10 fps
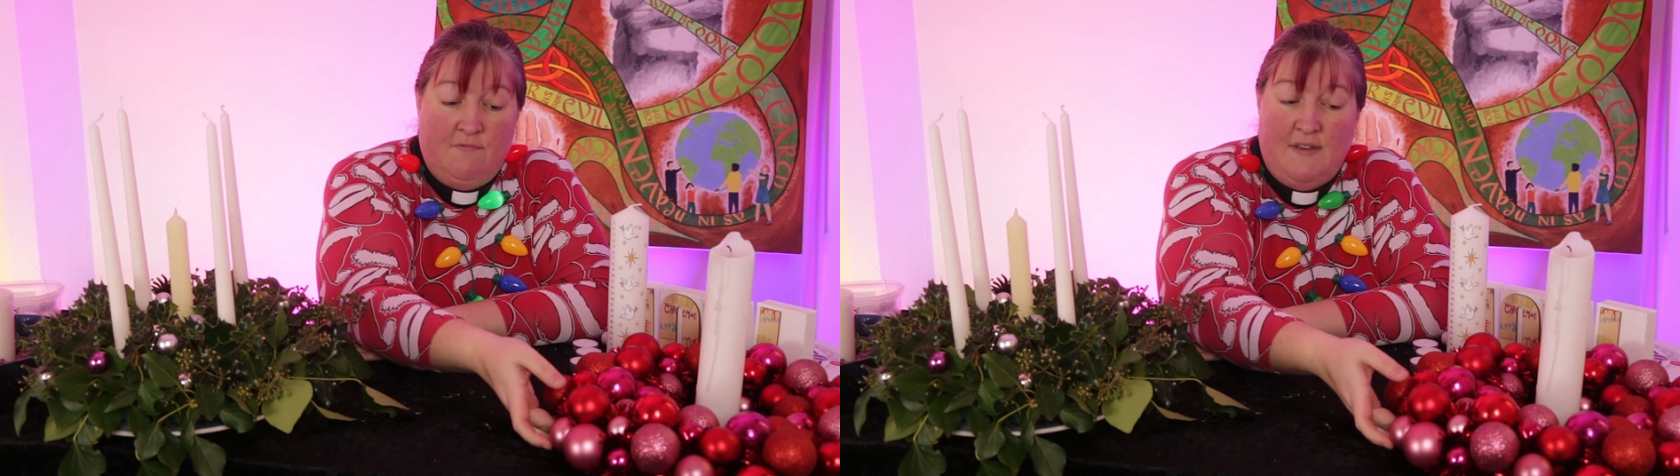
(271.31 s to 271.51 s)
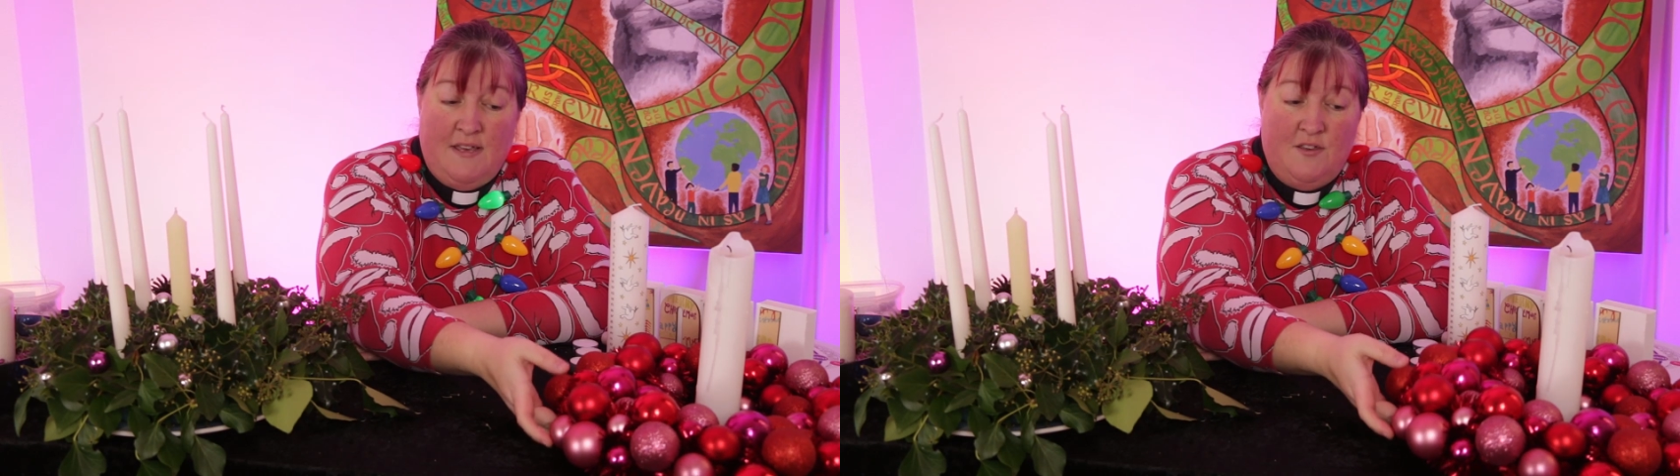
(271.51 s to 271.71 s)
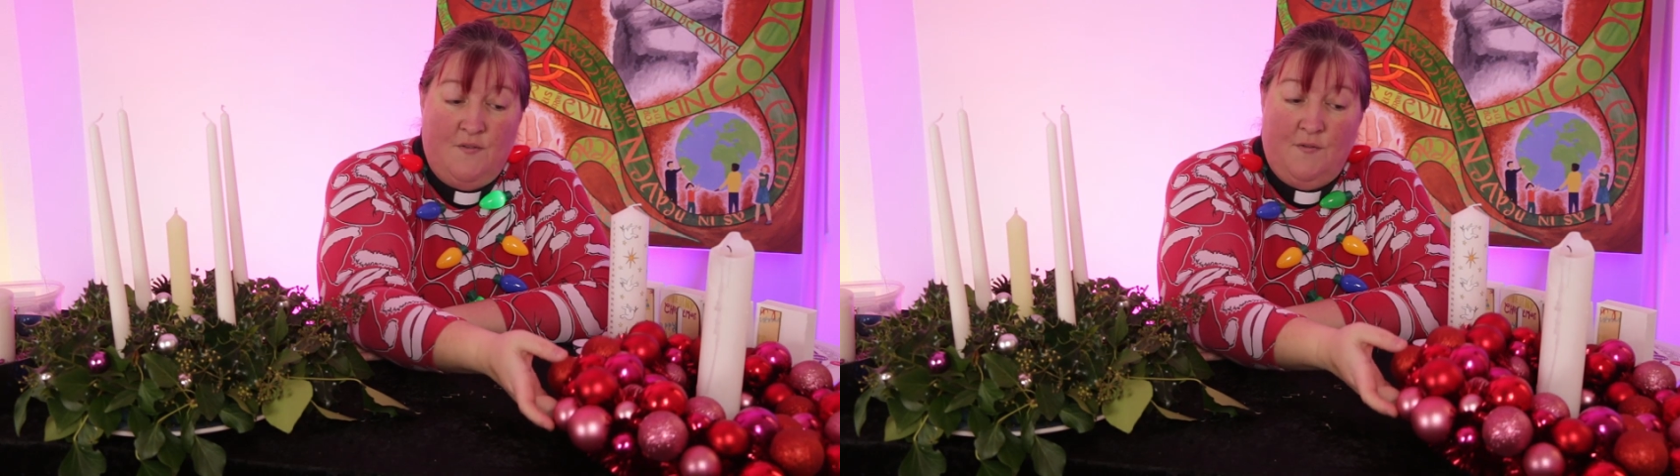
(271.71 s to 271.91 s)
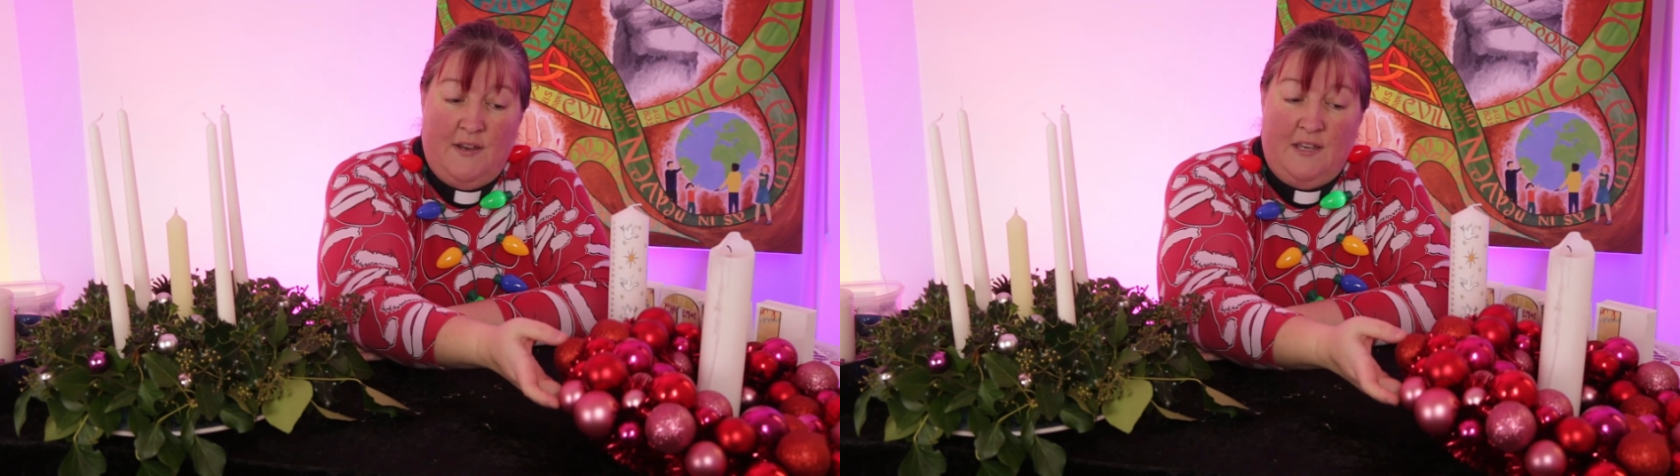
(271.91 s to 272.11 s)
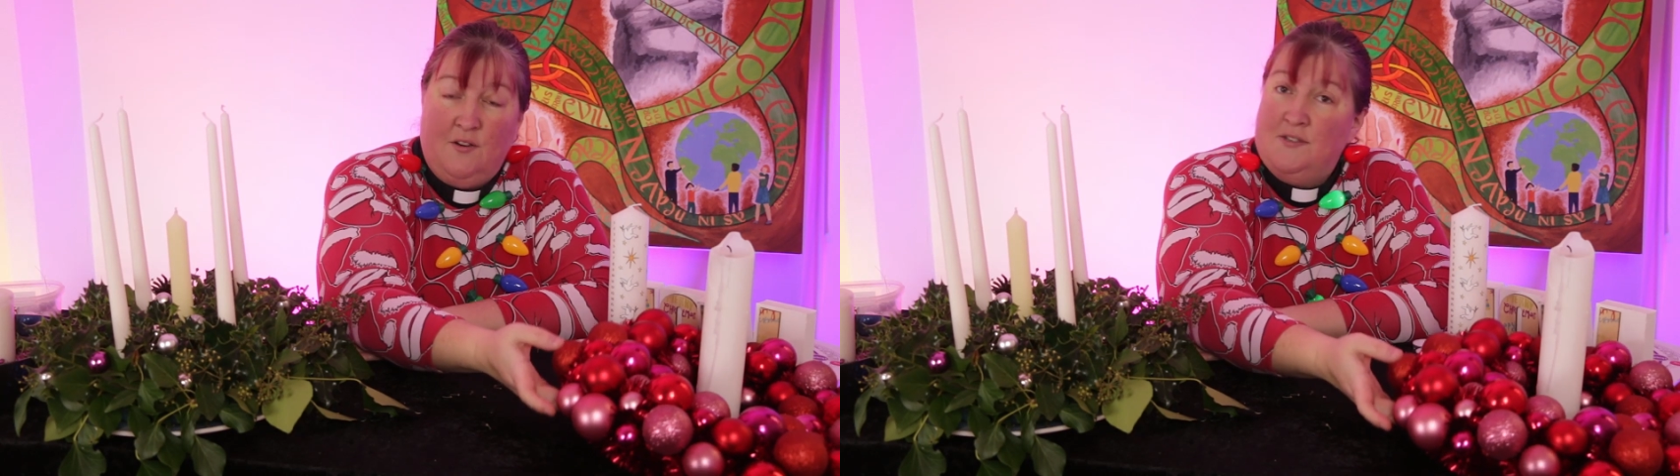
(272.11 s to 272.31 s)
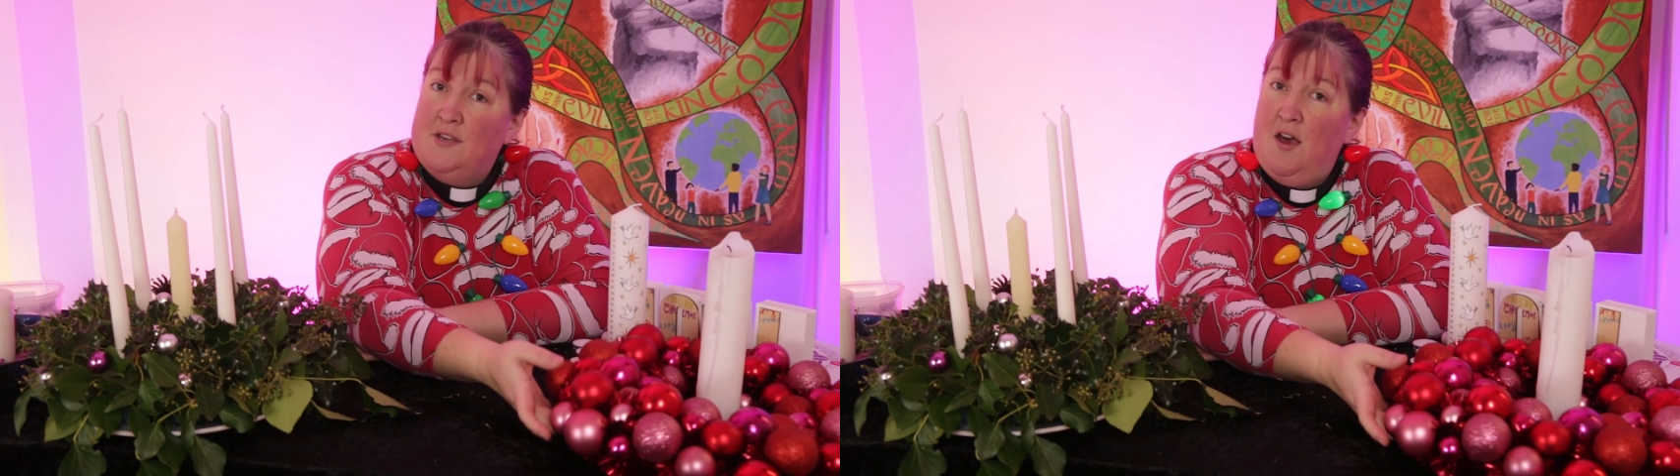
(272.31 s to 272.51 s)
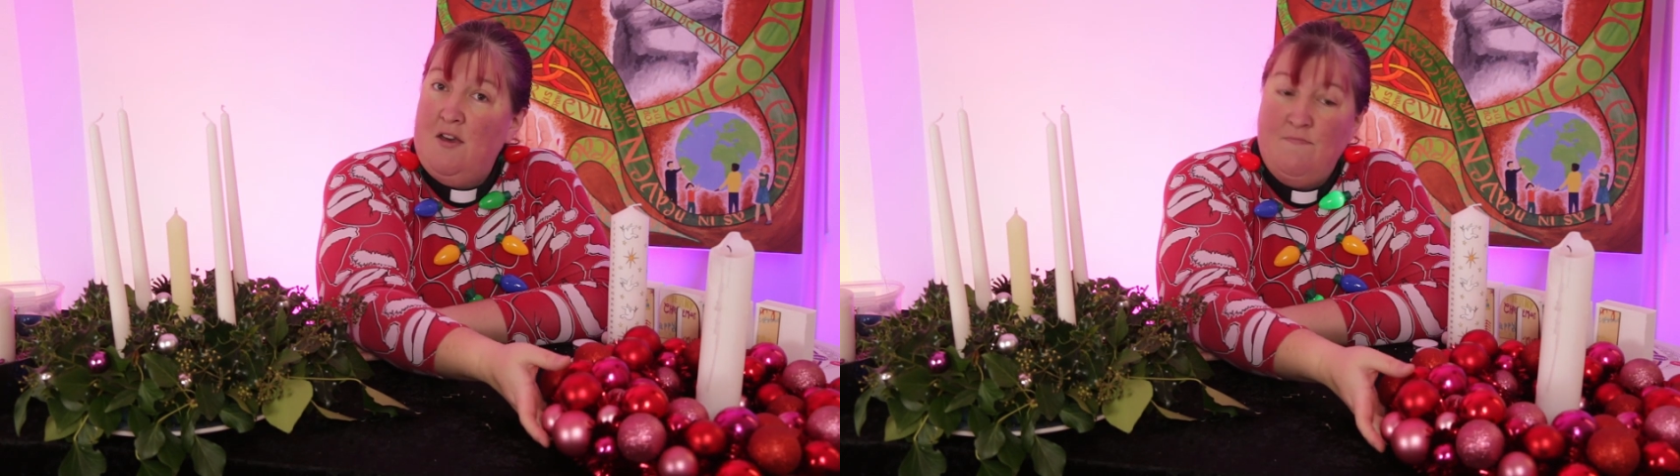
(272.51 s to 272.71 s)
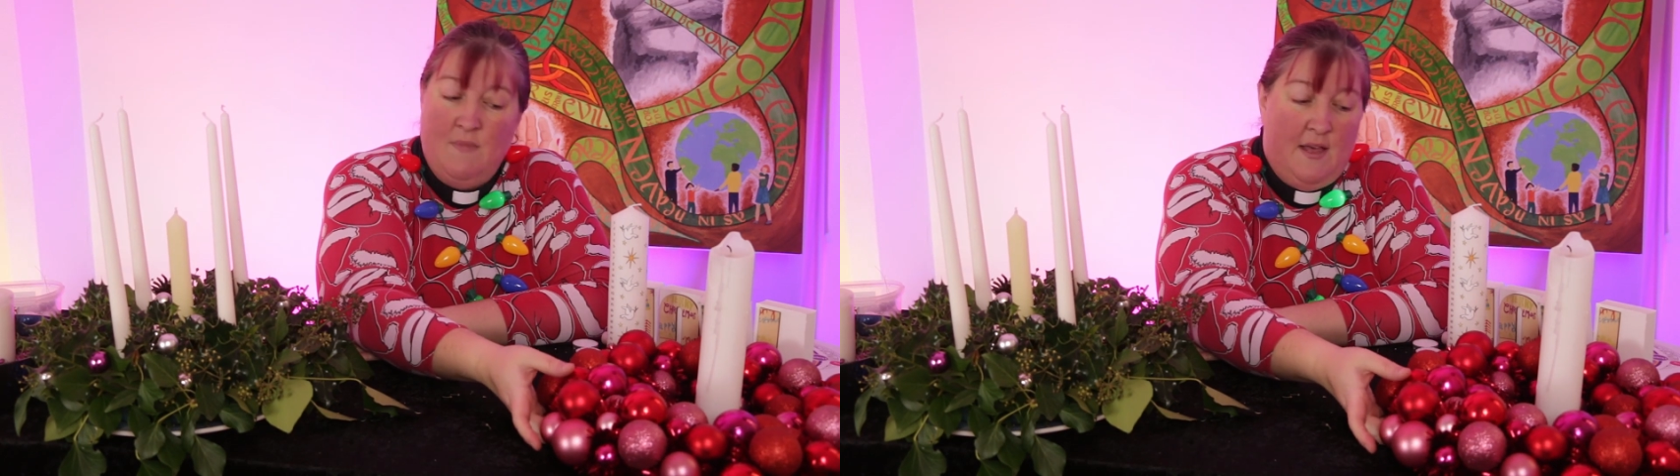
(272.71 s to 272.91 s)
wreath you've already got at
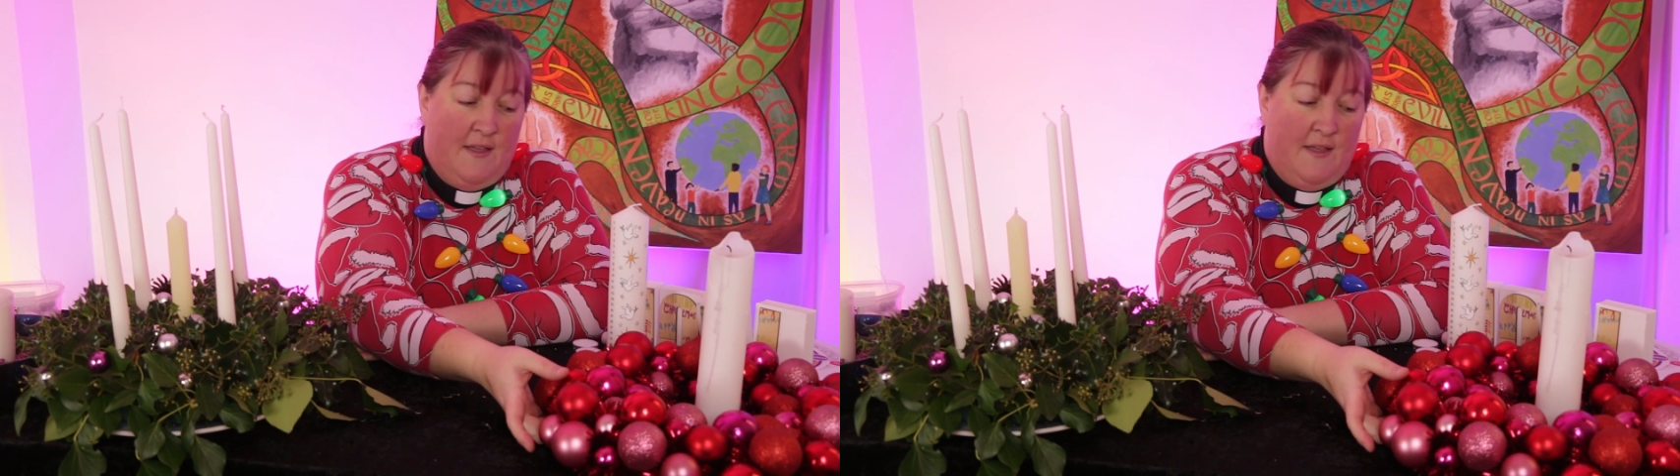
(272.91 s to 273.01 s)
home.